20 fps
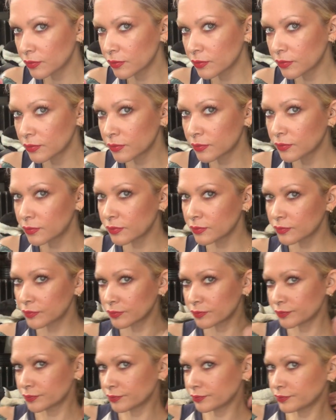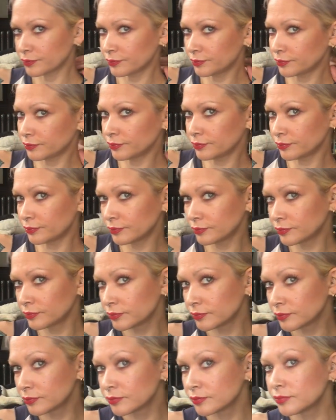
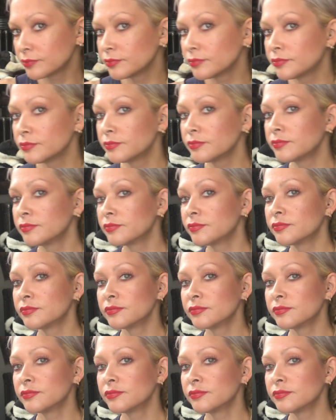(no one is talking)